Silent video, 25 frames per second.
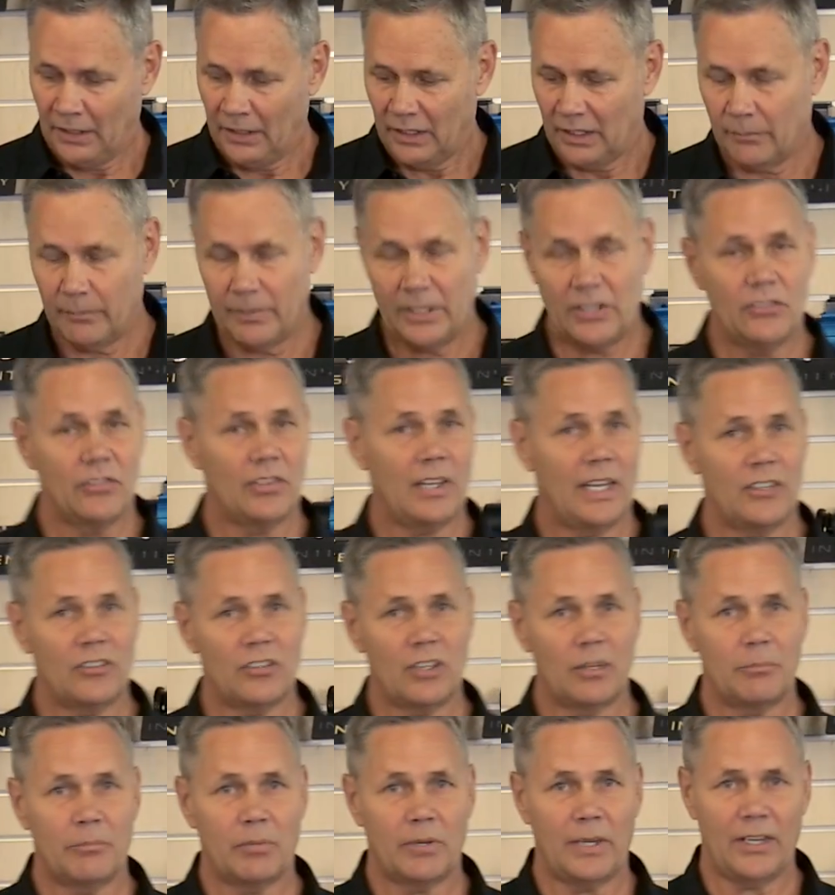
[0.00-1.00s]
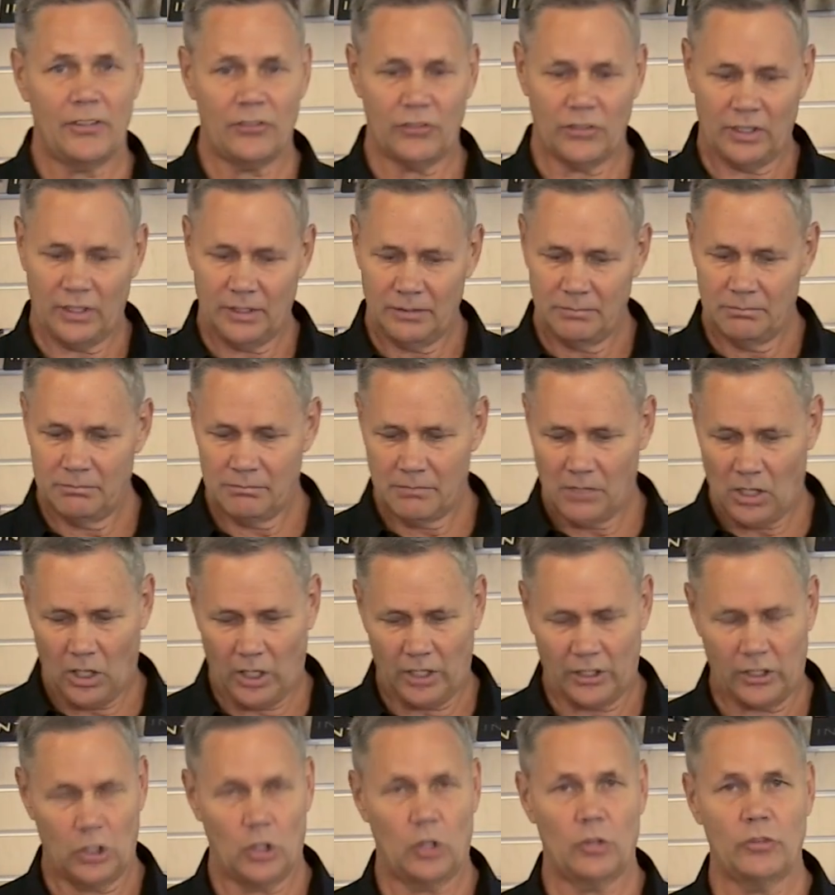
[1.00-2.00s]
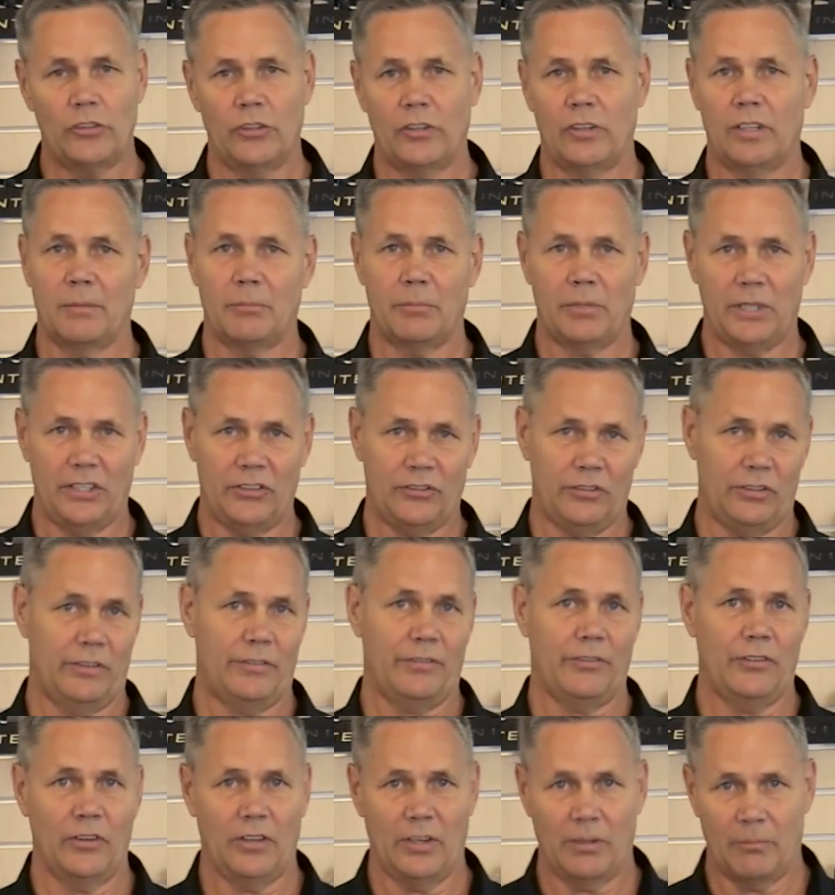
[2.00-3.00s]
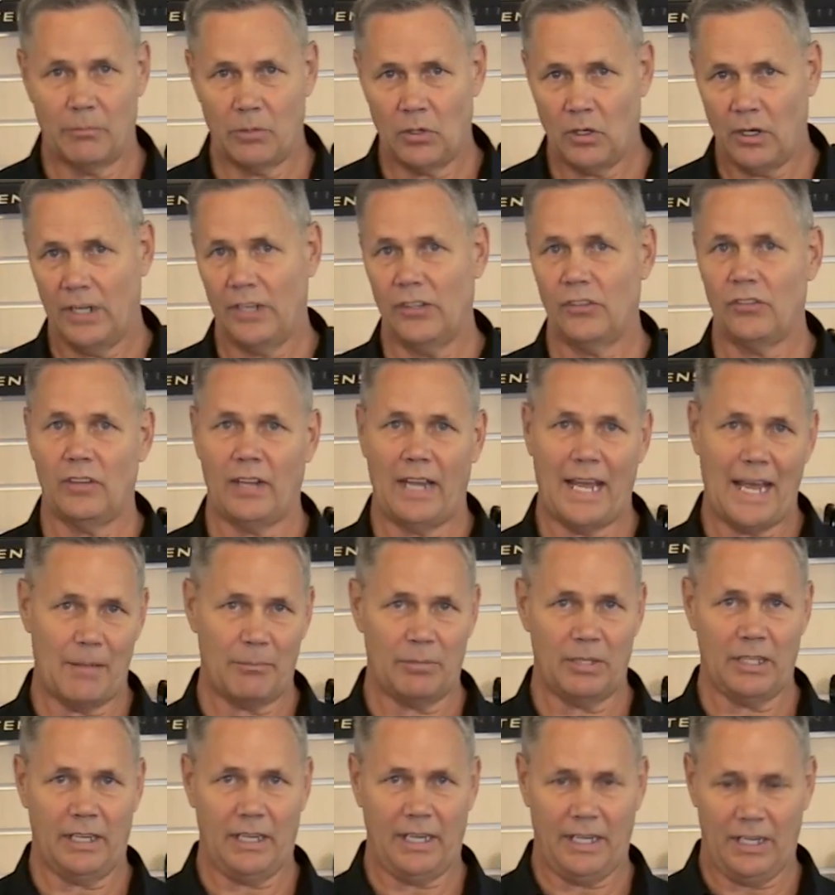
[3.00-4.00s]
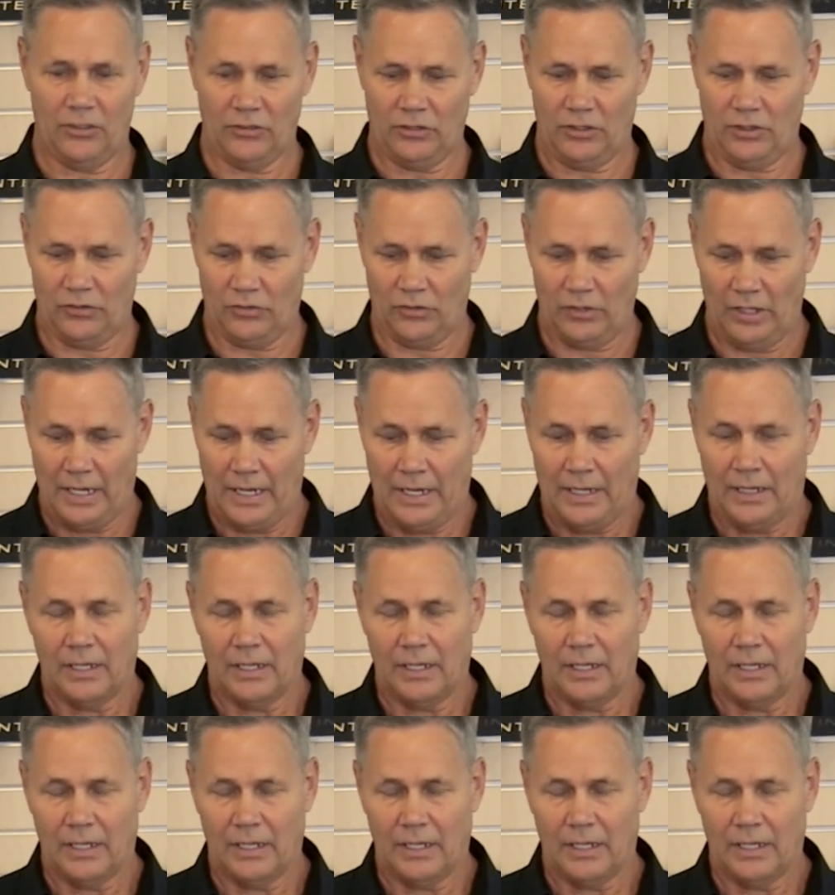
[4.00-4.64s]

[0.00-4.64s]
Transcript: The mid-size compressor, our go-to compressor for the broadest applications.